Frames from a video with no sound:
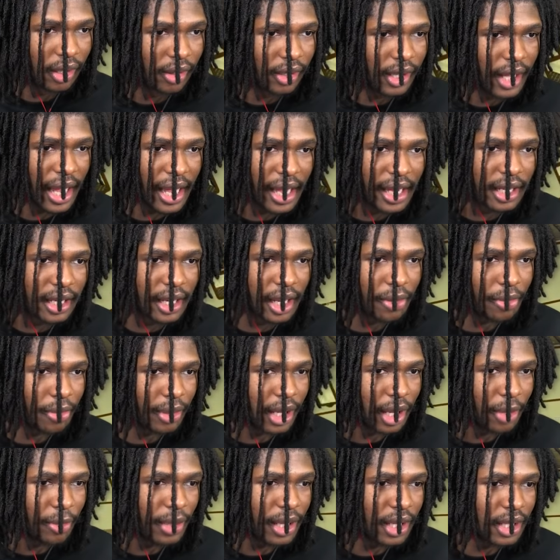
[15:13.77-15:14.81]
Okay, can
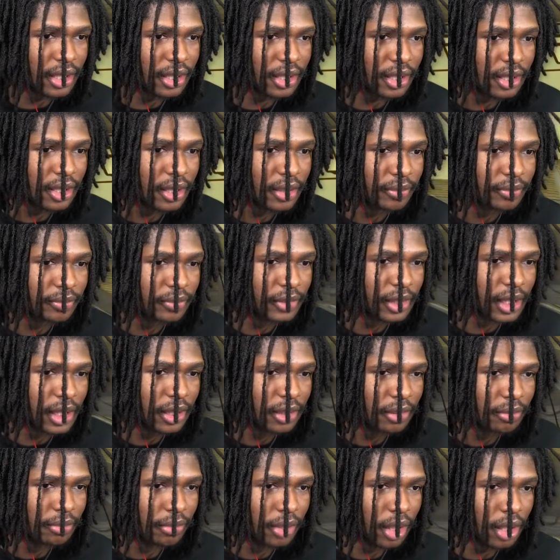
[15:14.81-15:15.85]
can we,
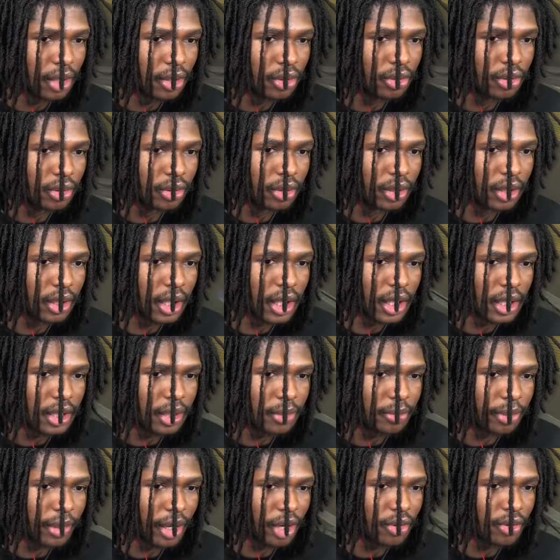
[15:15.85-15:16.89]
bro? Cut
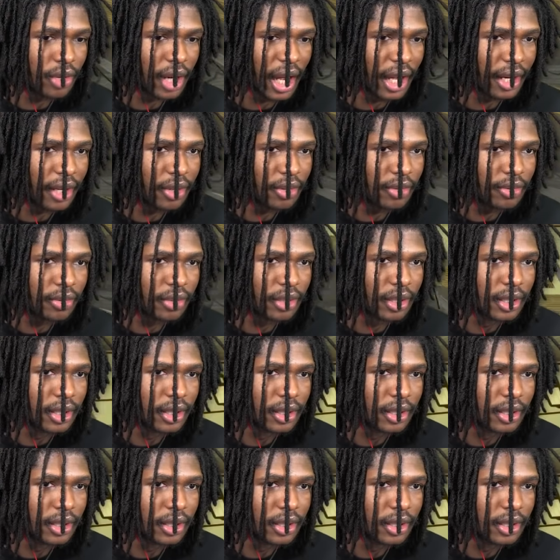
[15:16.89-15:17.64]
the boat. How do you,